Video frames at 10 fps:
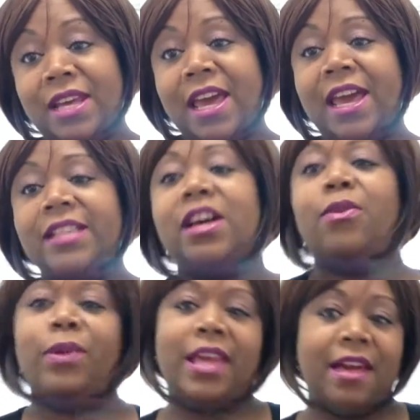days I
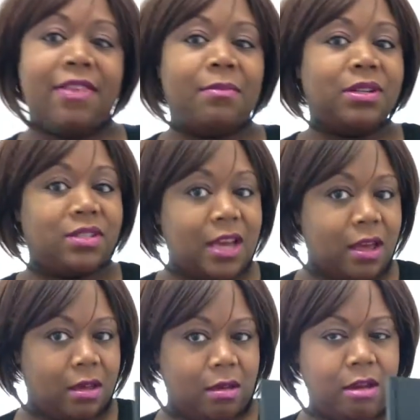don't really have that much
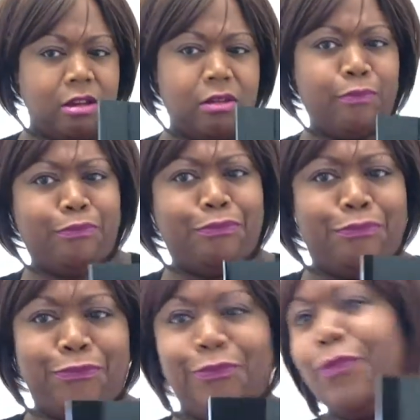
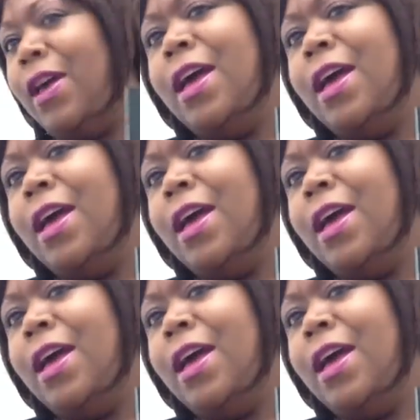time.